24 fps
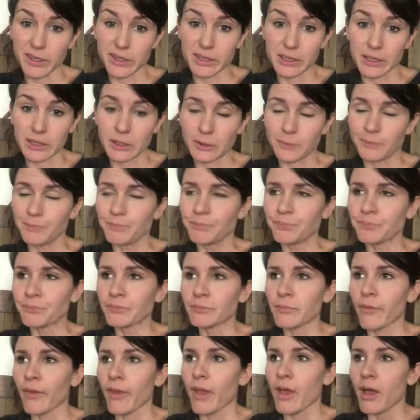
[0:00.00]
So,
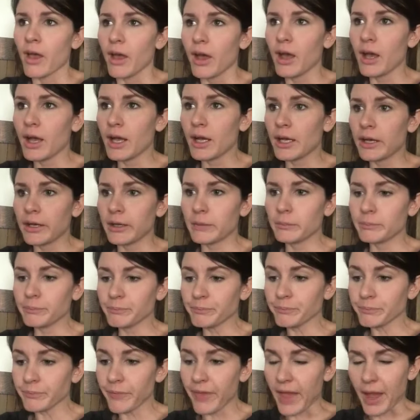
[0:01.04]

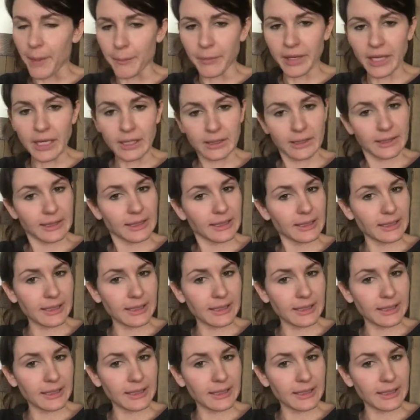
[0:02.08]
that being